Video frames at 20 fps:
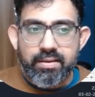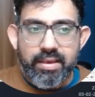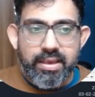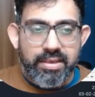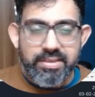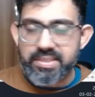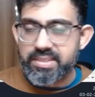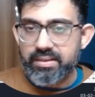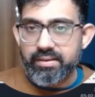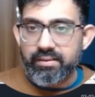
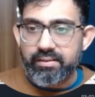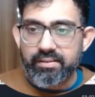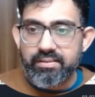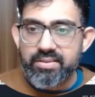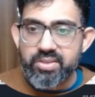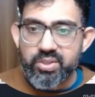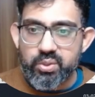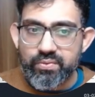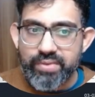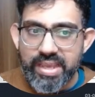Excellent.
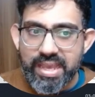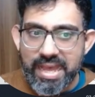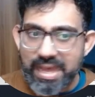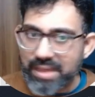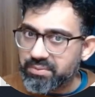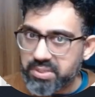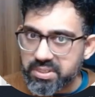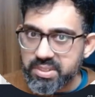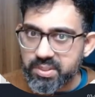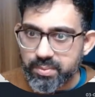So we
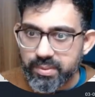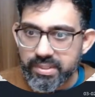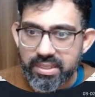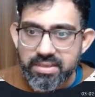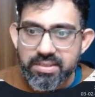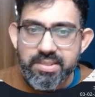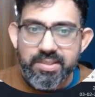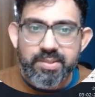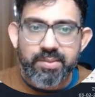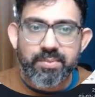have this with
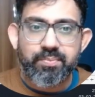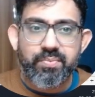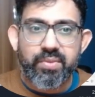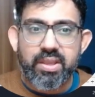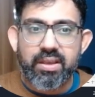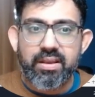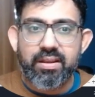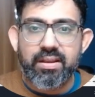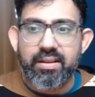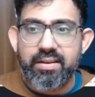us.
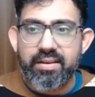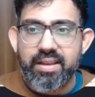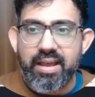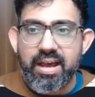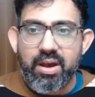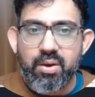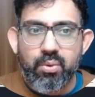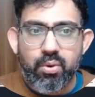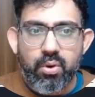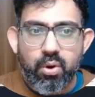
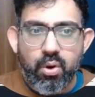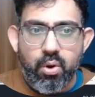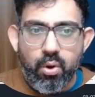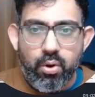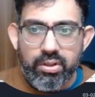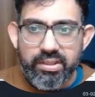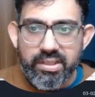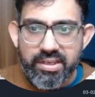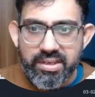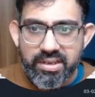Now
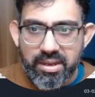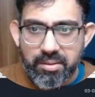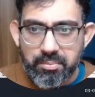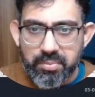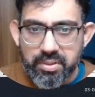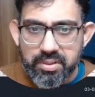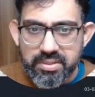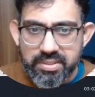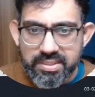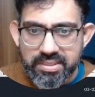all the
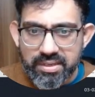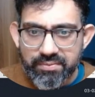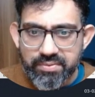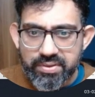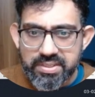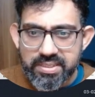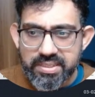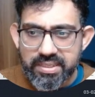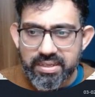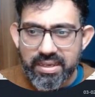numbers that we
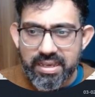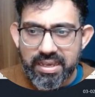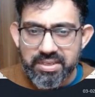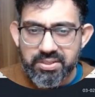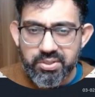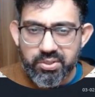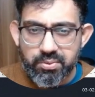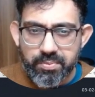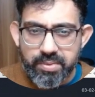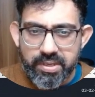see
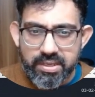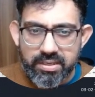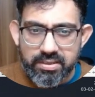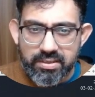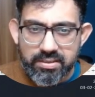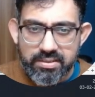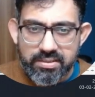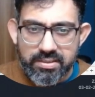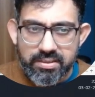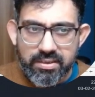has to be
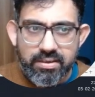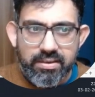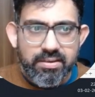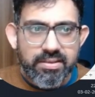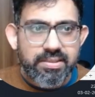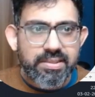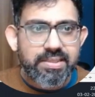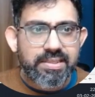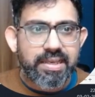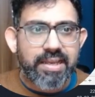
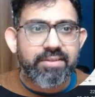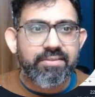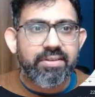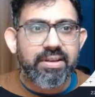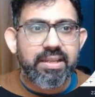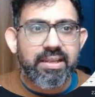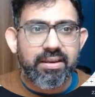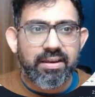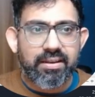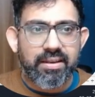
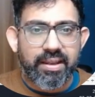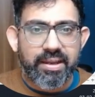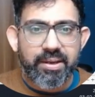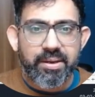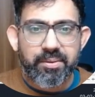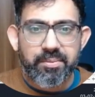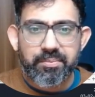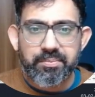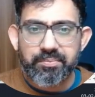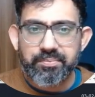centrally aligned.